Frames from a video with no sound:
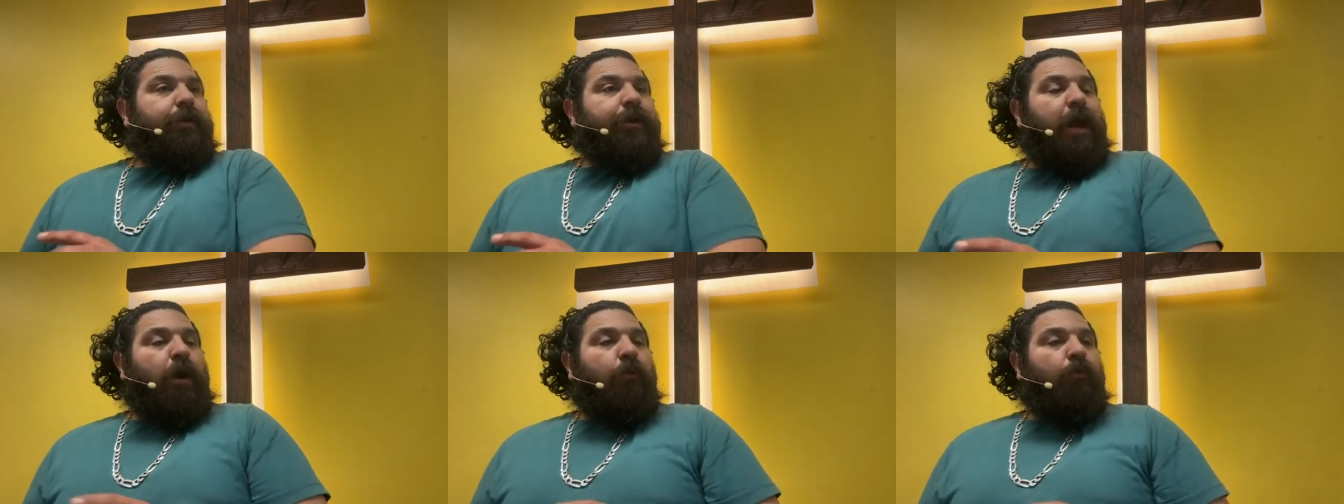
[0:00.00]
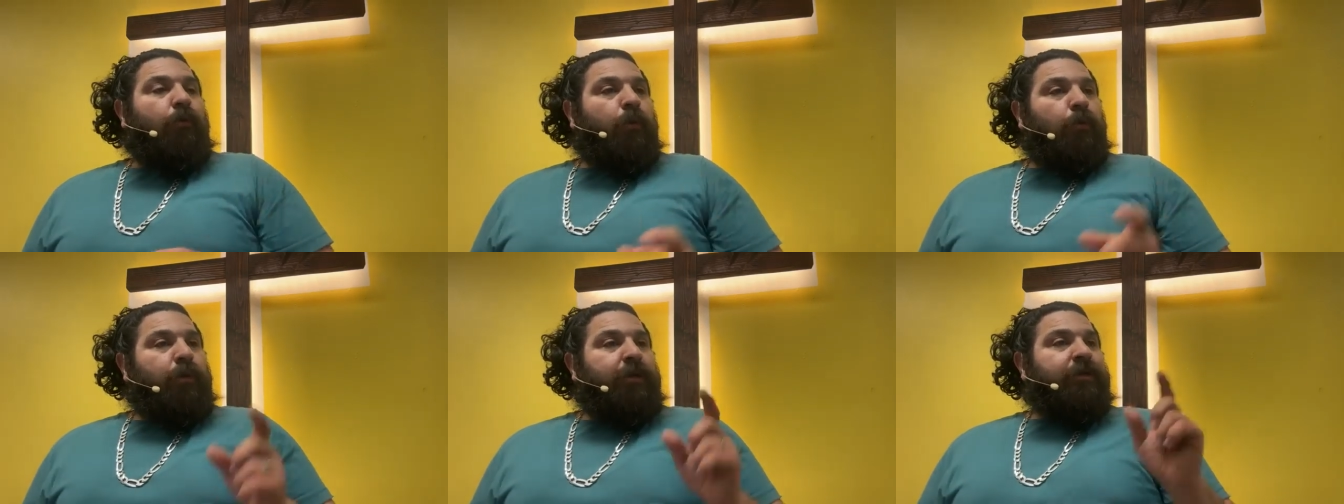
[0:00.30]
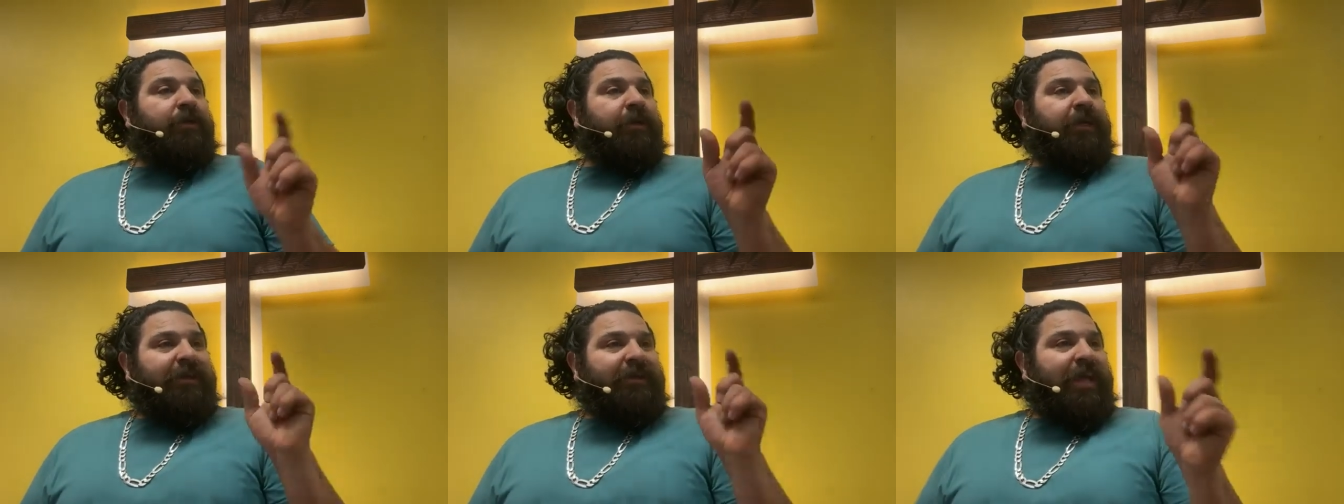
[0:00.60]
Now, when we
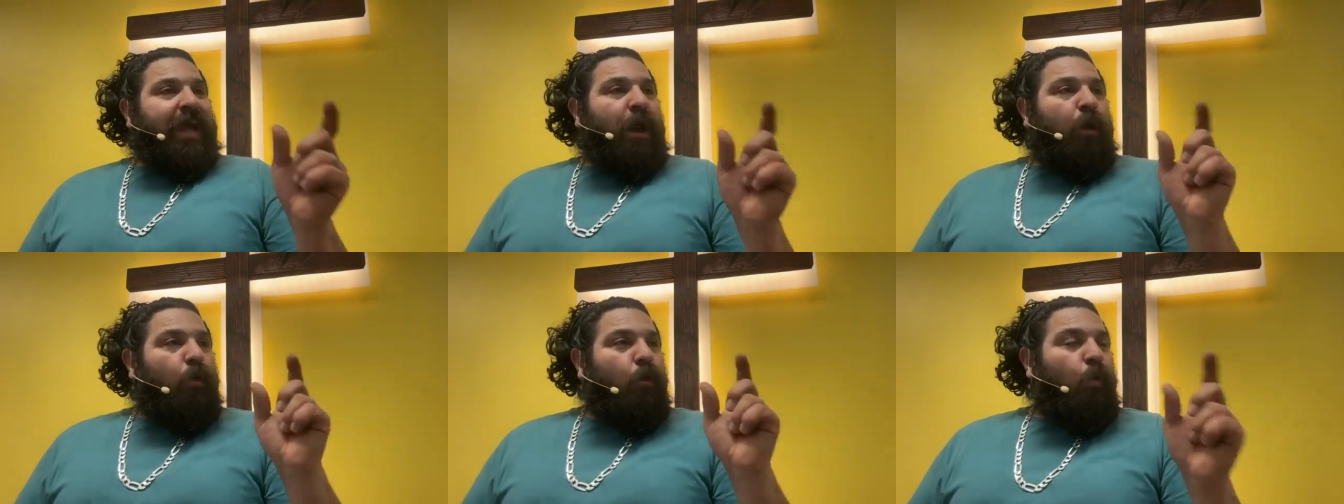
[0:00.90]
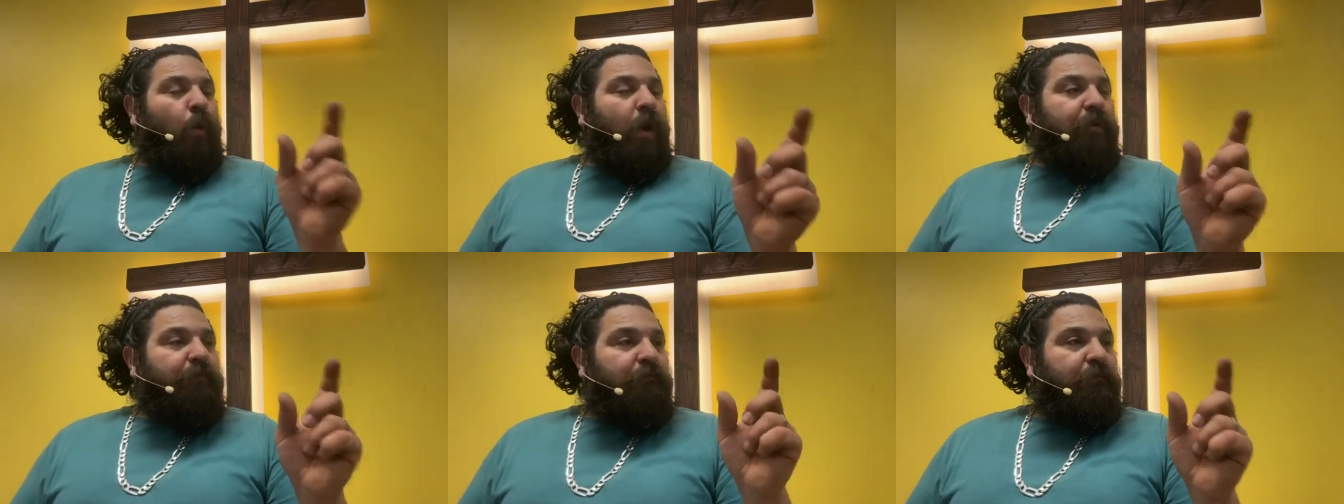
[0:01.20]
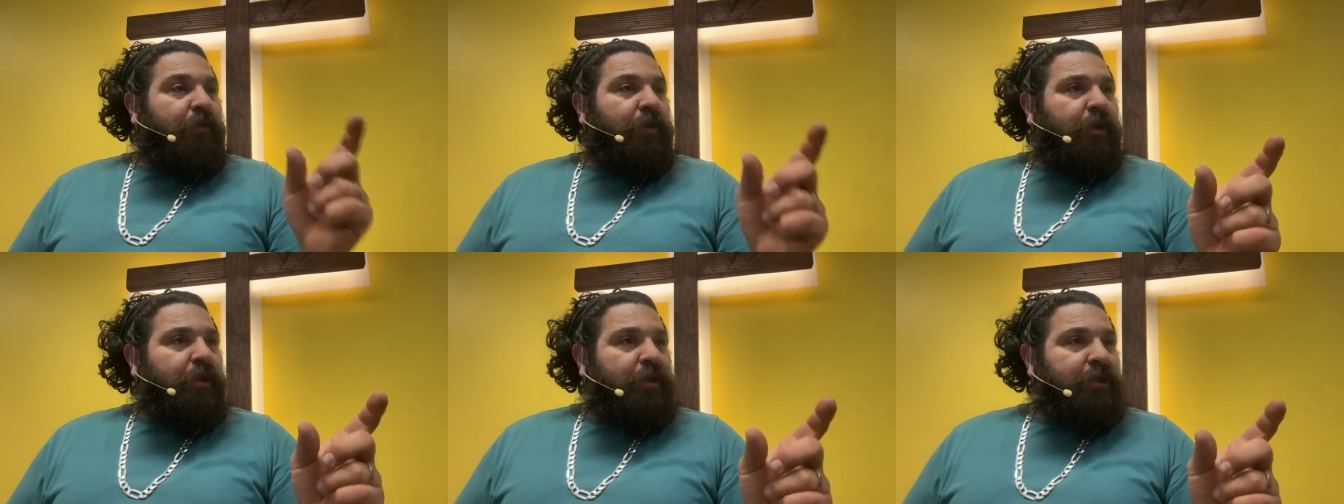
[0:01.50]
look at that one
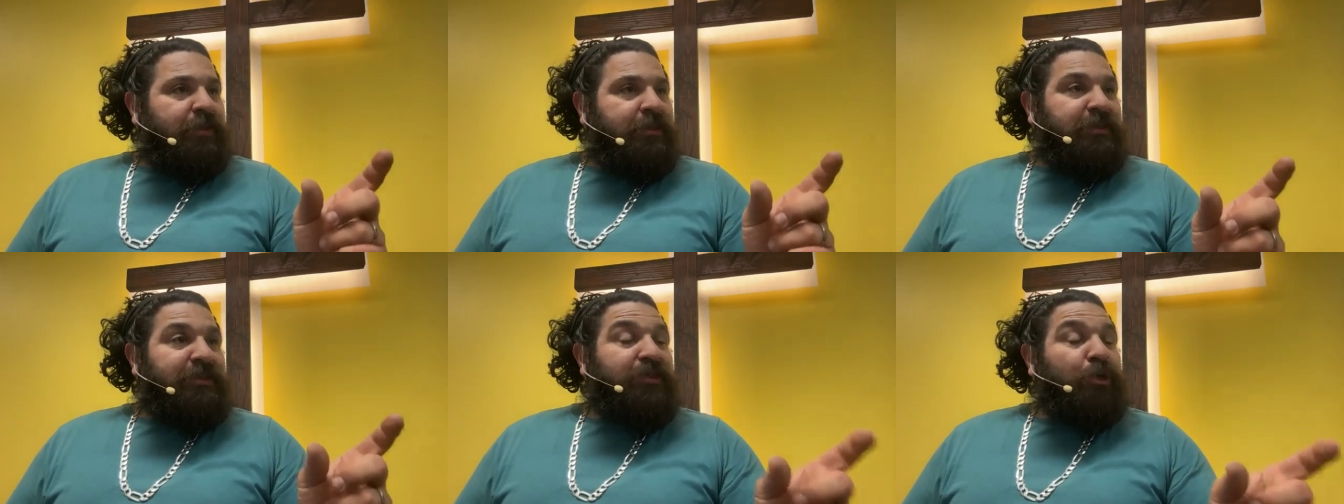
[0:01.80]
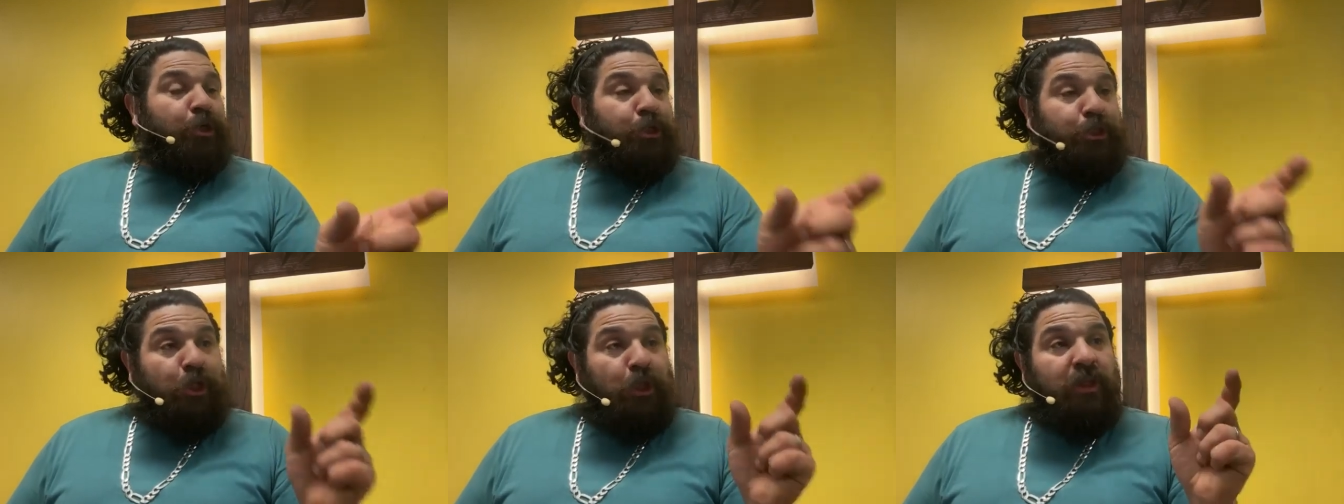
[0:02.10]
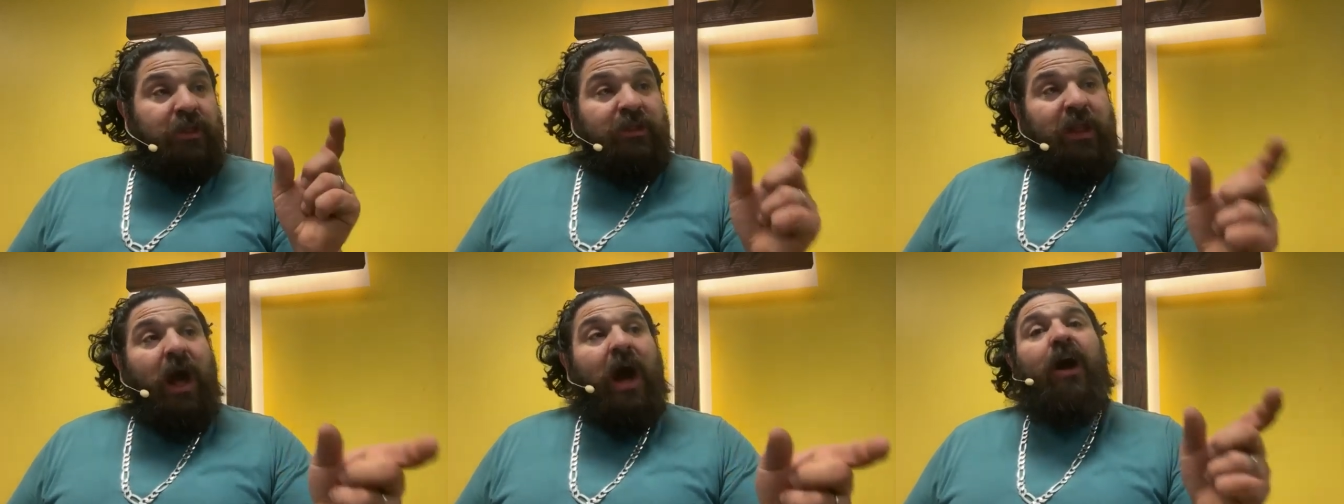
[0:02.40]
verse, there's a
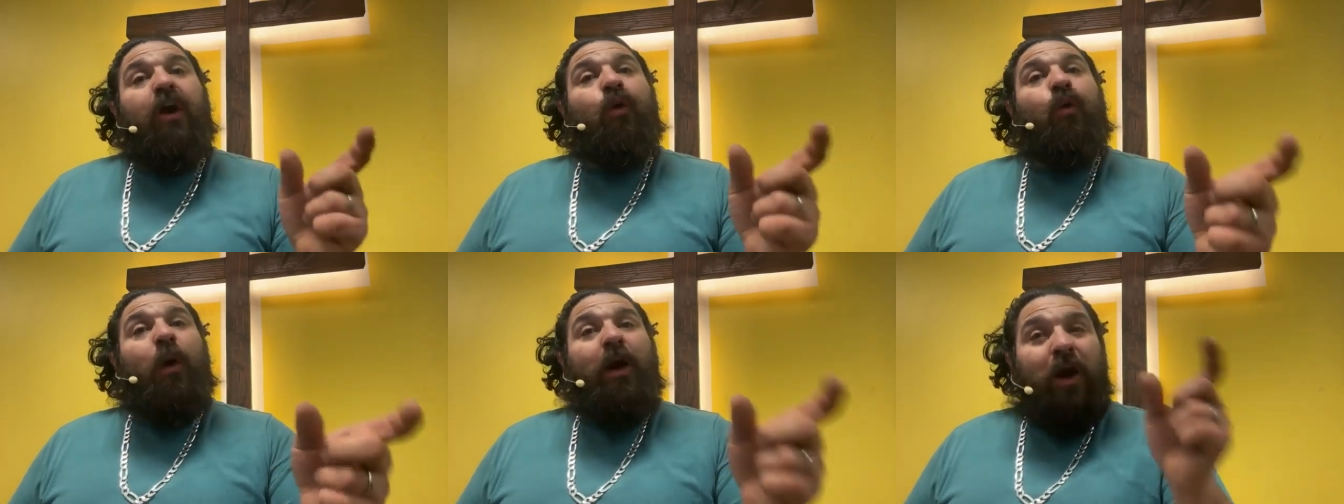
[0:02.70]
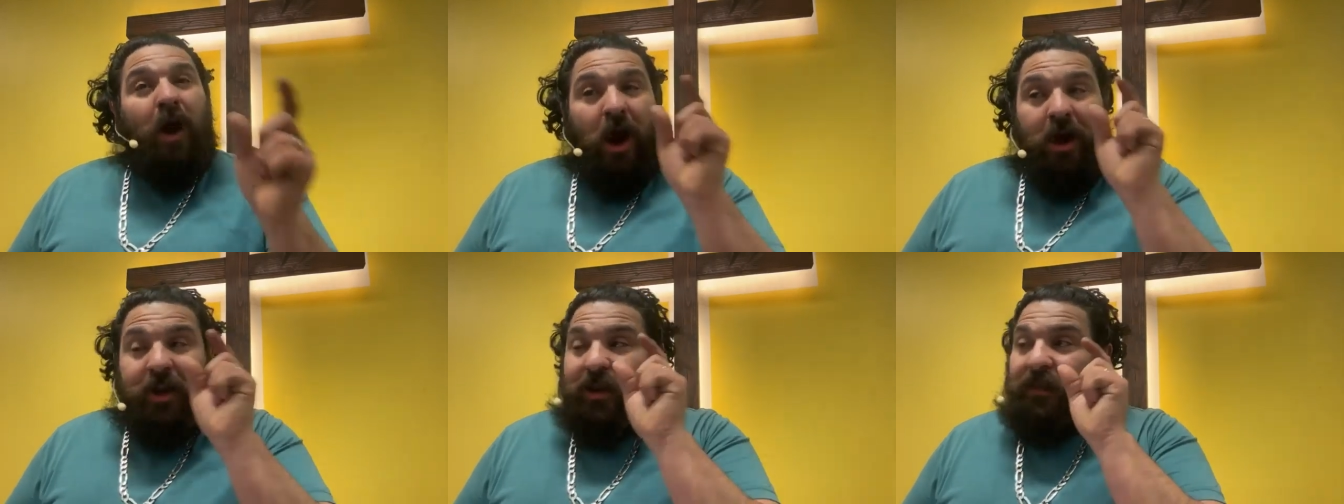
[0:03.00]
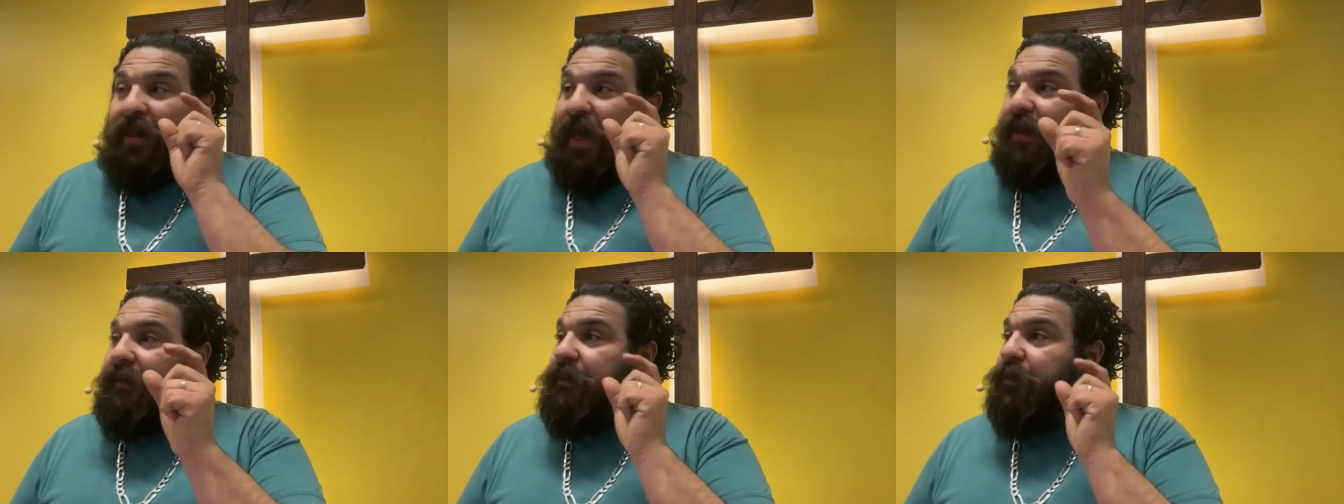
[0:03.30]
lot going on
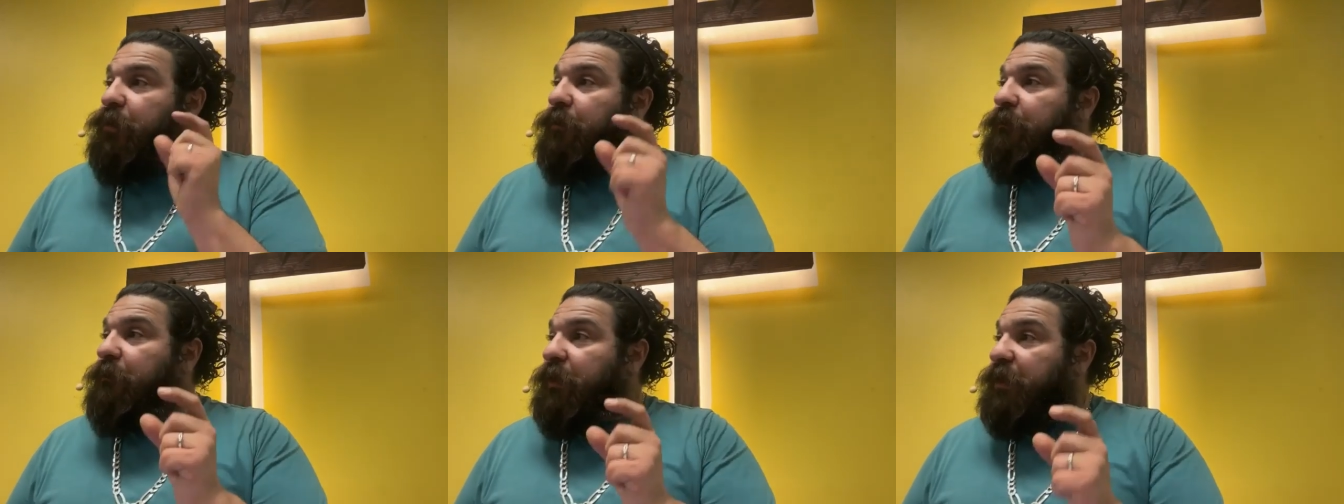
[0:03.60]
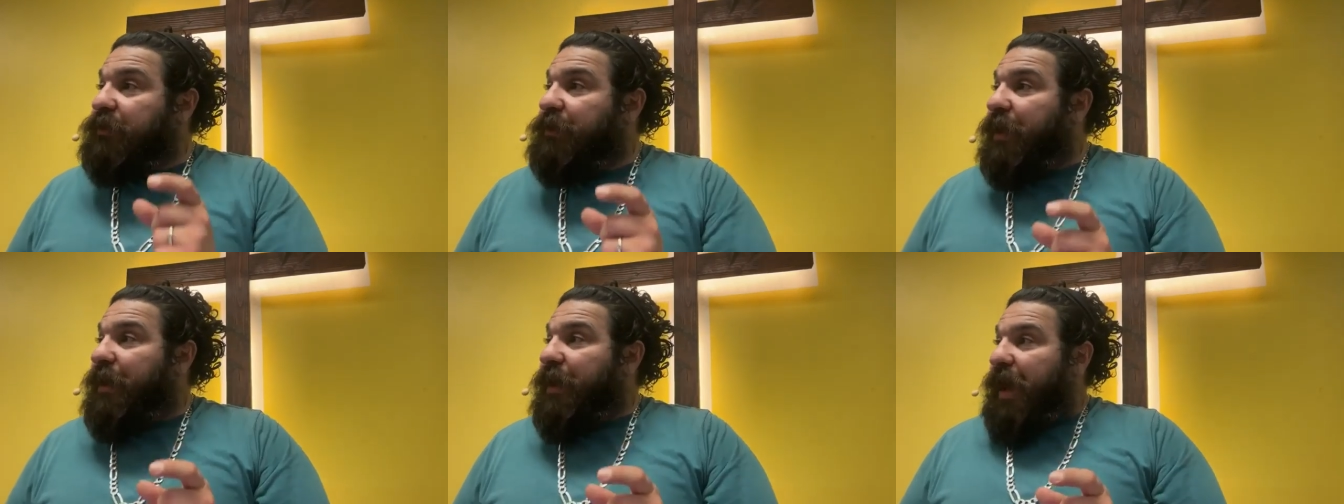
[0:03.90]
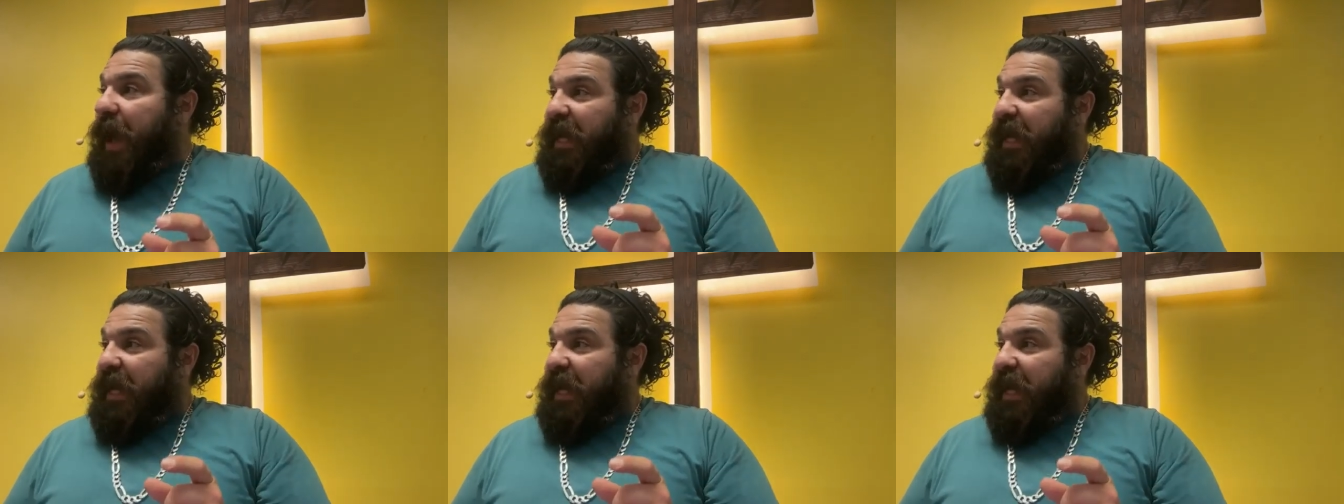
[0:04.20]
in that little verse.